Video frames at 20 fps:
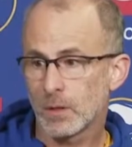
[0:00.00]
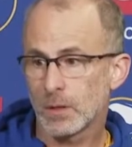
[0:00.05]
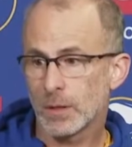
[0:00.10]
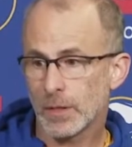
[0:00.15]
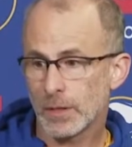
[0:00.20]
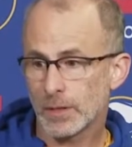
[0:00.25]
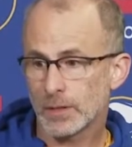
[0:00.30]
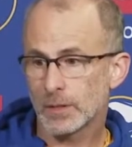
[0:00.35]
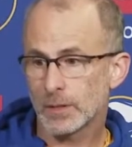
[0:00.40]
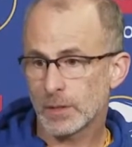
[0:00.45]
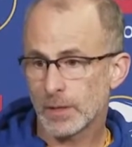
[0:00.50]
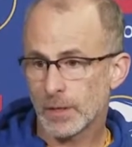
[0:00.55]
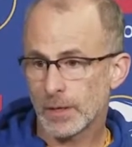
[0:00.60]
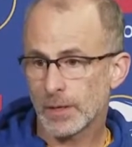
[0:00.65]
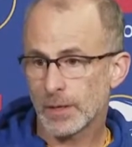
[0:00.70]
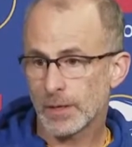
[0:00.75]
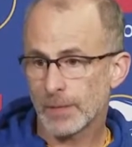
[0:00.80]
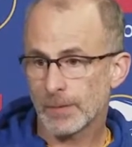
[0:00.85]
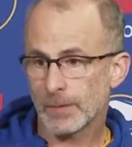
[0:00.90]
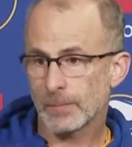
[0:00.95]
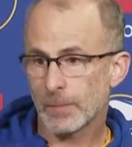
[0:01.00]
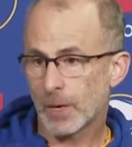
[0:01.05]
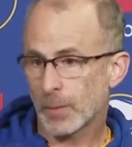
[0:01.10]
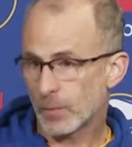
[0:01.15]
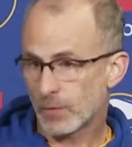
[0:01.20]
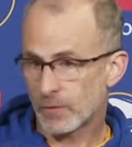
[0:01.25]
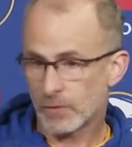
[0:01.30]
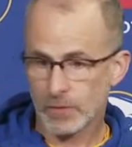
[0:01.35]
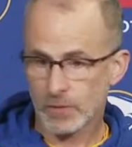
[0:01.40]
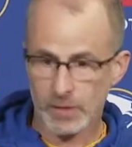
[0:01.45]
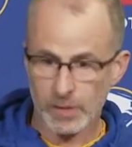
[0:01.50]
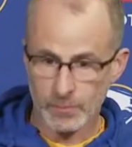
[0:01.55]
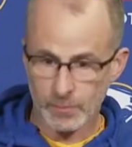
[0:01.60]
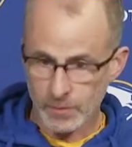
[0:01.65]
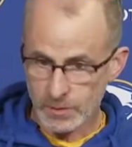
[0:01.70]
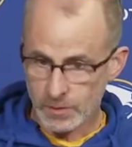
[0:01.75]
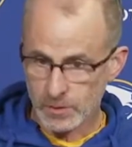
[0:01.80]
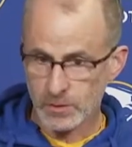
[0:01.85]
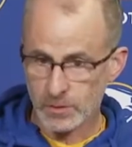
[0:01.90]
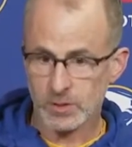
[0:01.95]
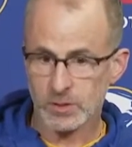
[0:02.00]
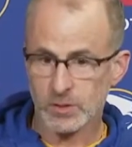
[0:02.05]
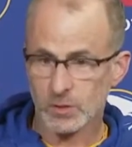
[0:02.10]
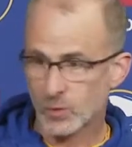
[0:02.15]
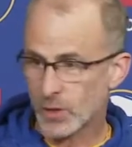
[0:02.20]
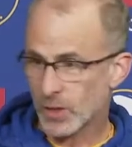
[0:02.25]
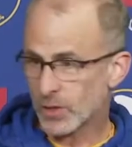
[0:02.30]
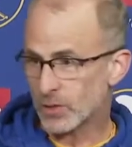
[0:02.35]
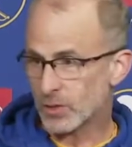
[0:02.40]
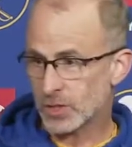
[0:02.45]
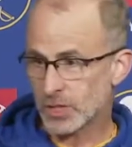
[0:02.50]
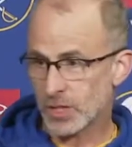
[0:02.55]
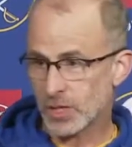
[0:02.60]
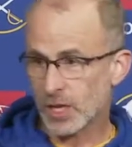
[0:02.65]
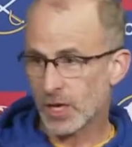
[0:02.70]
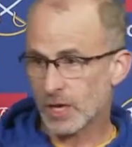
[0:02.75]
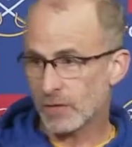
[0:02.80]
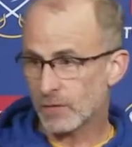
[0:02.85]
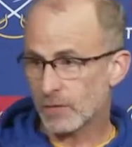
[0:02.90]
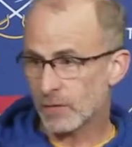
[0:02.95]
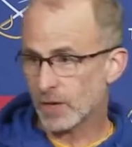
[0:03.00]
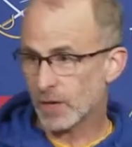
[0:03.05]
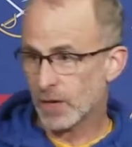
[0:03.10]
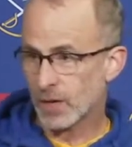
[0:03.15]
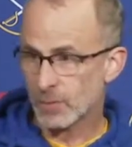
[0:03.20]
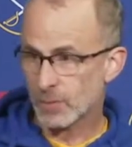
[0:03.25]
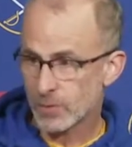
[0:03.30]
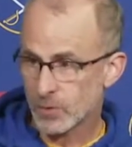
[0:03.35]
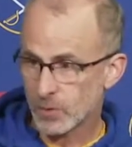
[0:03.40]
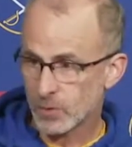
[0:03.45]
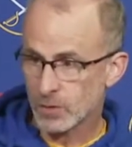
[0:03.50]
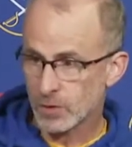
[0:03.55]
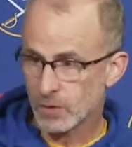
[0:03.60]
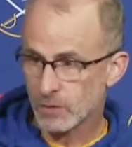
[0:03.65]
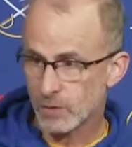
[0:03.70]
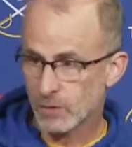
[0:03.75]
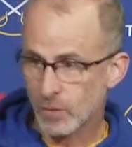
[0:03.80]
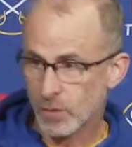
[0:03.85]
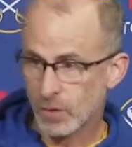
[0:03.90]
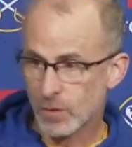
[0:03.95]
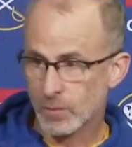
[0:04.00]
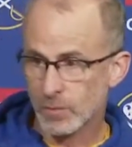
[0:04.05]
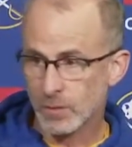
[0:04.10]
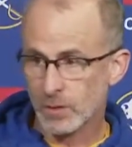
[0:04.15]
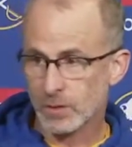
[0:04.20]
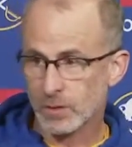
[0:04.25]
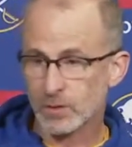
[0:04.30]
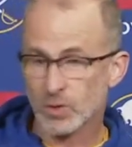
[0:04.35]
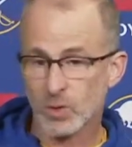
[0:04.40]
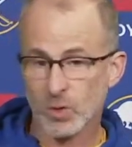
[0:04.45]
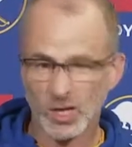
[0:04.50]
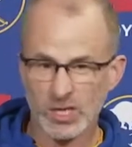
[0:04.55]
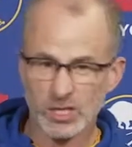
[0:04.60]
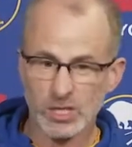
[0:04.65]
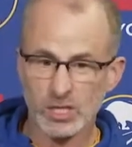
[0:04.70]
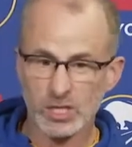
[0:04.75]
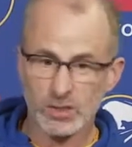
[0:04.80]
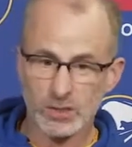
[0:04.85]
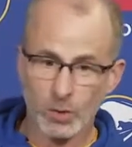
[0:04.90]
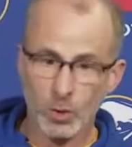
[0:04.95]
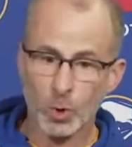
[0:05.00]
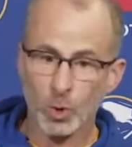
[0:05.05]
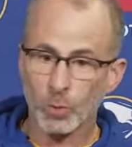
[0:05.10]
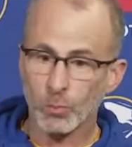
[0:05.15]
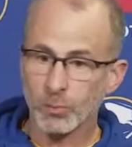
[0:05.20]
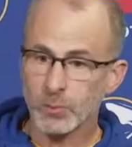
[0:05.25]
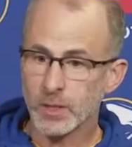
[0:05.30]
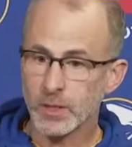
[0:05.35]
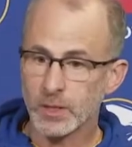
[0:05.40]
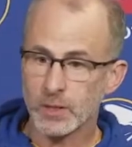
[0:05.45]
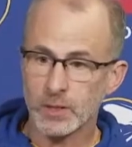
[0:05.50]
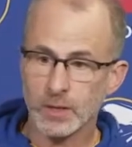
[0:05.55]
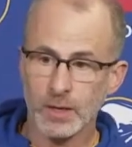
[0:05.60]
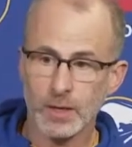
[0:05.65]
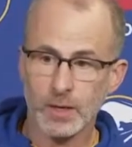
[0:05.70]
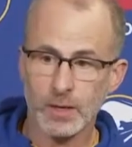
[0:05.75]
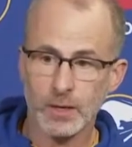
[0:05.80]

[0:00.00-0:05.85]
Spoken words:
It's a bummer for him. He's his new energy in life and opportunity for him. And so I just hope that,